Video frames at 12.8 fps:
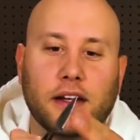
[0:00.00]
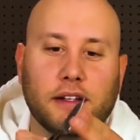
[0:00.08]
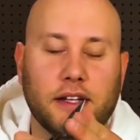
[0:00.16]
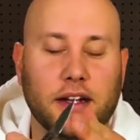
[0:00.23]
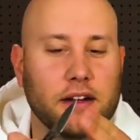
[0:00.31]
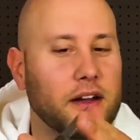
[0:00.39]

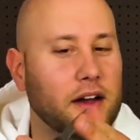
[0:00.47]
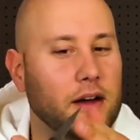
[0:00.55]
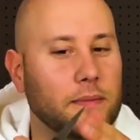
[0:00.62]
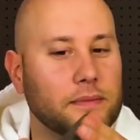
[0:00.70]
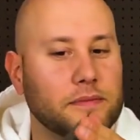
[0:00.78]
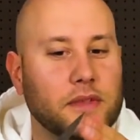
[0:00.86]
Didn't
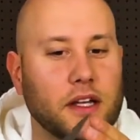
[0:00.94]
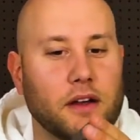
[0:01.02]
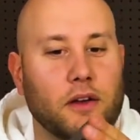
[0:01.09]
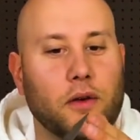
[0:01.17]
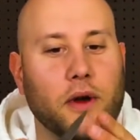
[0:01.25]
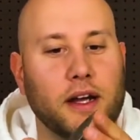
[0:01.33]
come
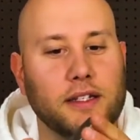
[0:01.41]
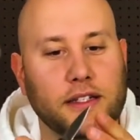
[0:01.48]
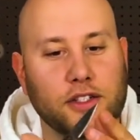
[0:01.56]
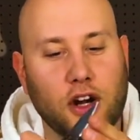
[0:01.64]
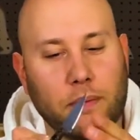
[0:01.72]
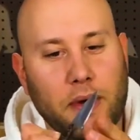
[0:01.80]
crazy
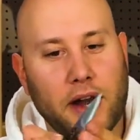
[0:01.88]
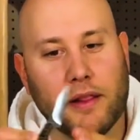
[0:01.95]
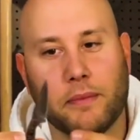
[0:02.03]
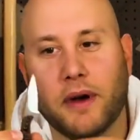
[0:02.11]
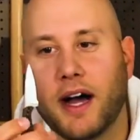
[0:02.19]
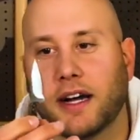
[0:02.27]
sharp out of the
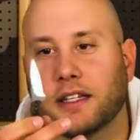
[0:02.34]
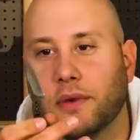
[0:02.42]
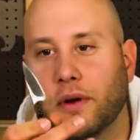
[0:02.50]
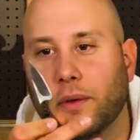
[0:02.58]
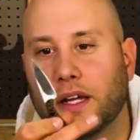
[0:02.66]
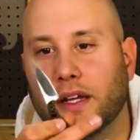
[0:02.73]
box,
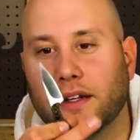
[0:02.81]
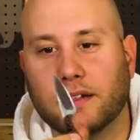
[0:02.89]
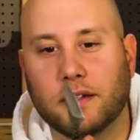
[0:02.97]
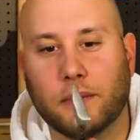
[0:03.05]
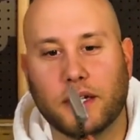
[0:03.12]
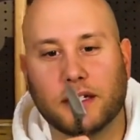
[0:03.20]
but we can
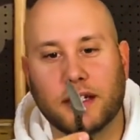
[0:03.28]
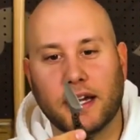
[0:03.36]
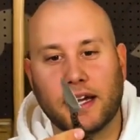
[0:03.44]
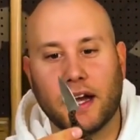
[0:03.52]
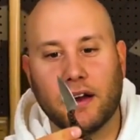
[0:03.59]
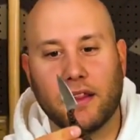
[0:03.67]

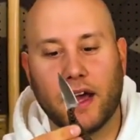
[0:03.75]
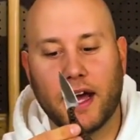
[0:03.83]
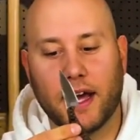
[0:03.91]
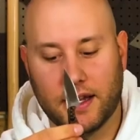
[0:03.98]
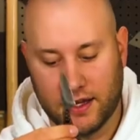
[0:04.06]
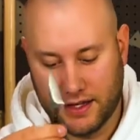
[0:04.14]
take care of
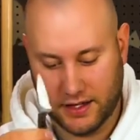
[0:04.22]
that.